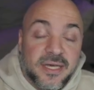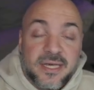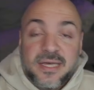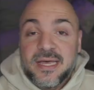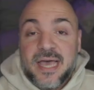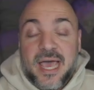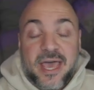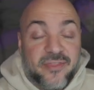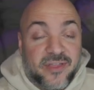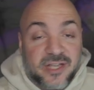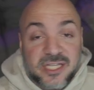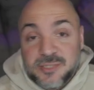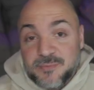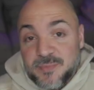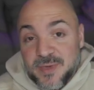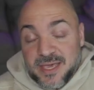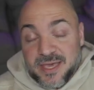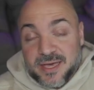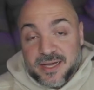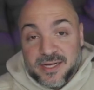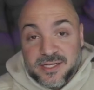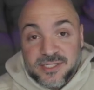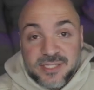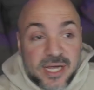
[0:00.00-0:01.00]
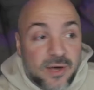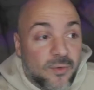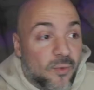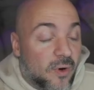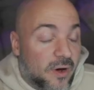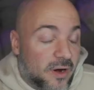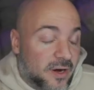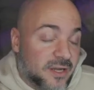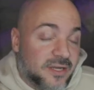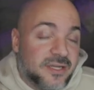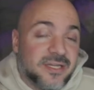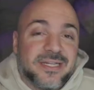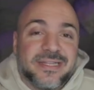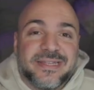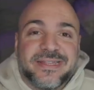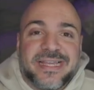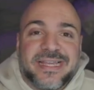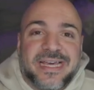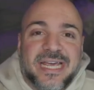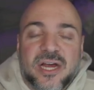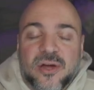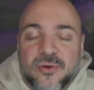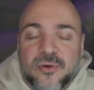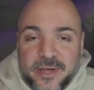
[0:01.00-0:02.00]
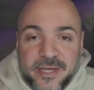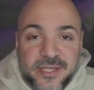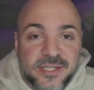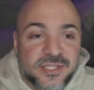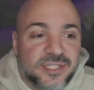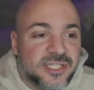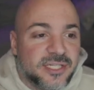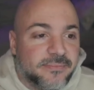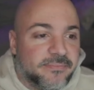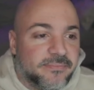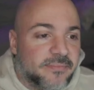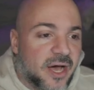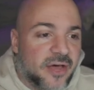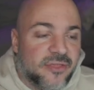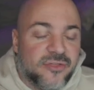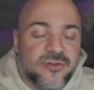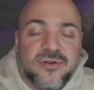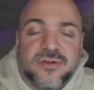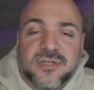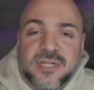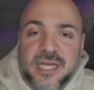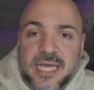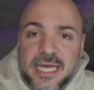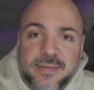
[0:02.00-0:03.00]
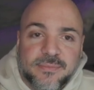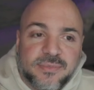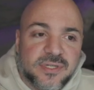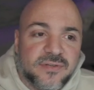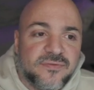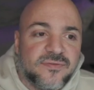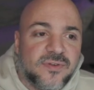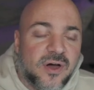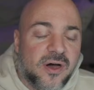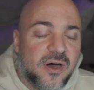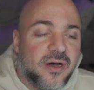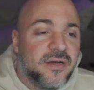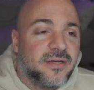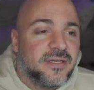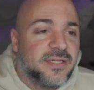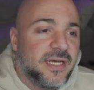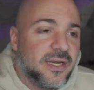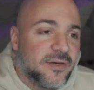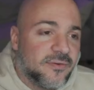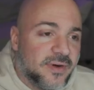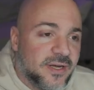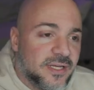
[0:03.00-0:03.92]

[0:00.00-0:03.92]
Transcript: And that's because I wanted to layer in some other types of content, right?